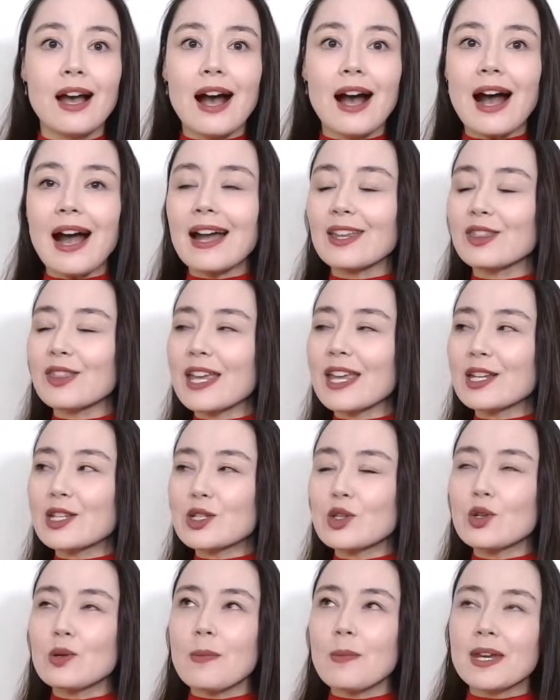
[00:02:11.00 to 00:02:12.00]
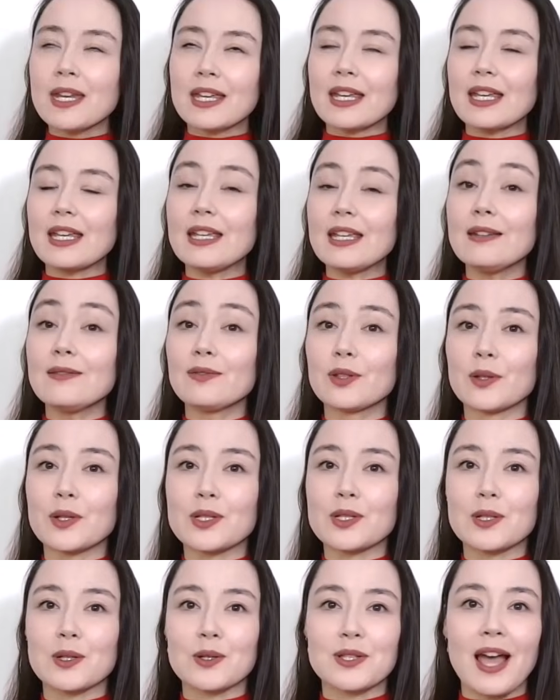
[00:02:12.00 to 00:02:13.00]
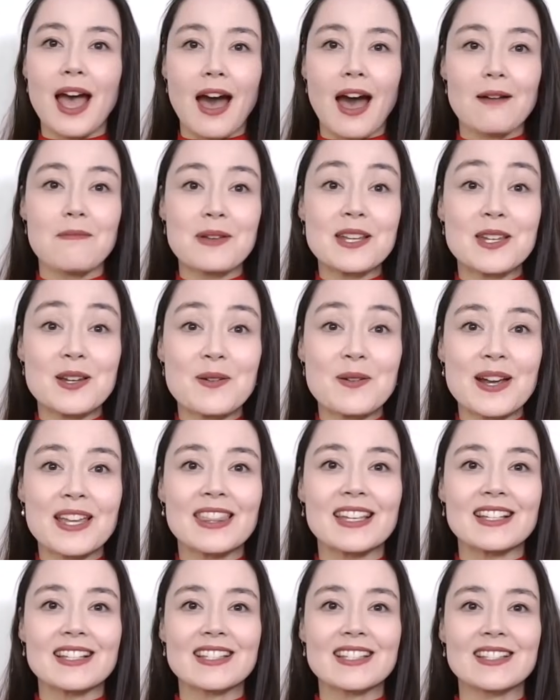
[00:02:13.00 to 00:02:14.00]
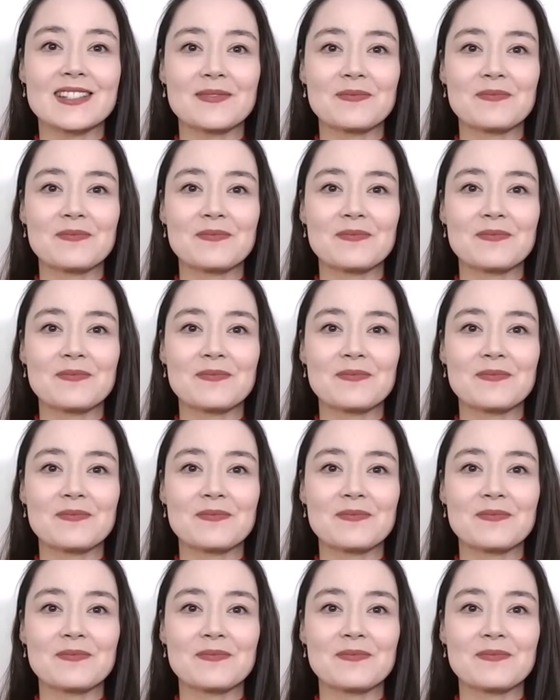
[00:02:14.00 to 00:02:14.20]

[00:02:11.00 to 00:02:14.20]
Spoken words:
I think too many influencers have been doing this.